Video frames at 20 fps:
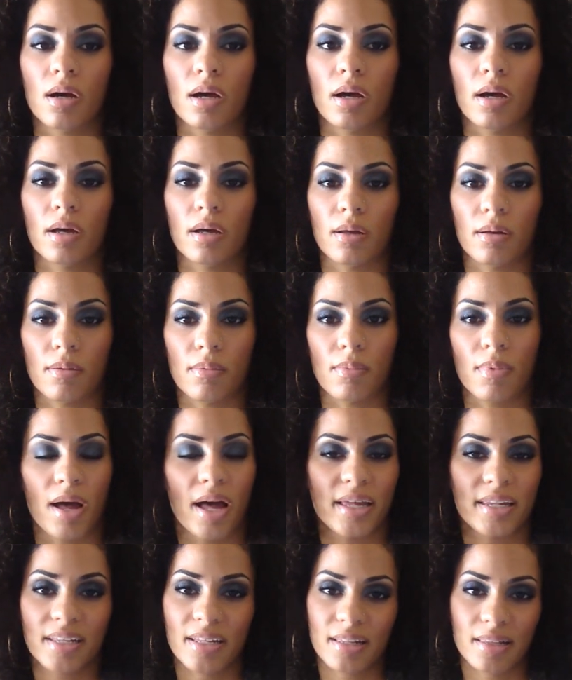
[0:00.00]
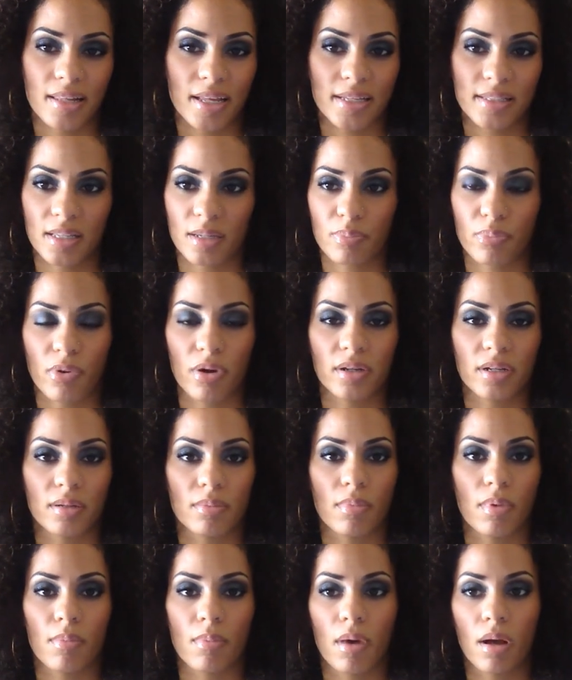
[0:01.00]
I didn't like that
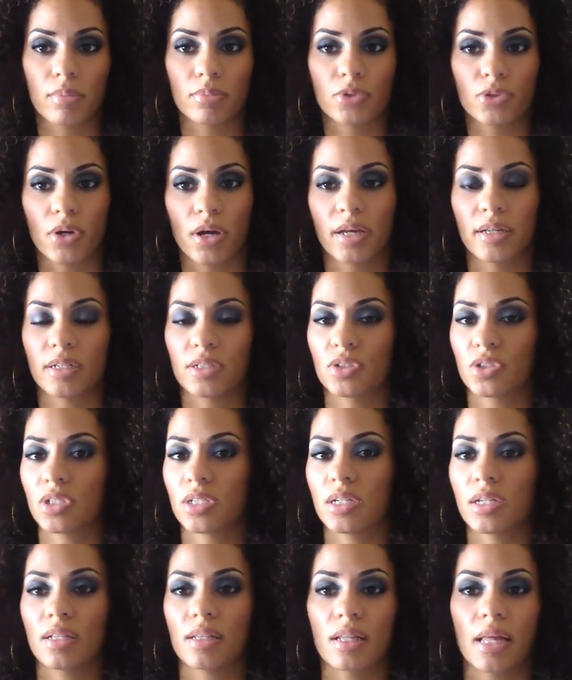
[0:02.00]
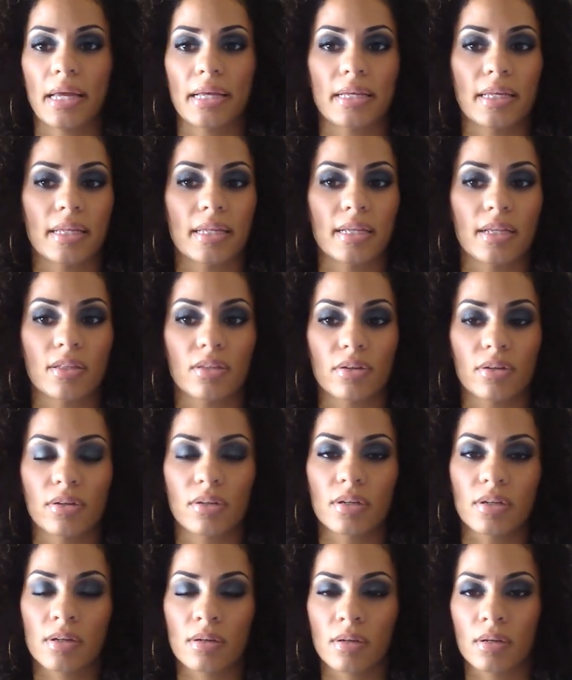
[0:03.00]
product. My mom tried it. She didn't like it either.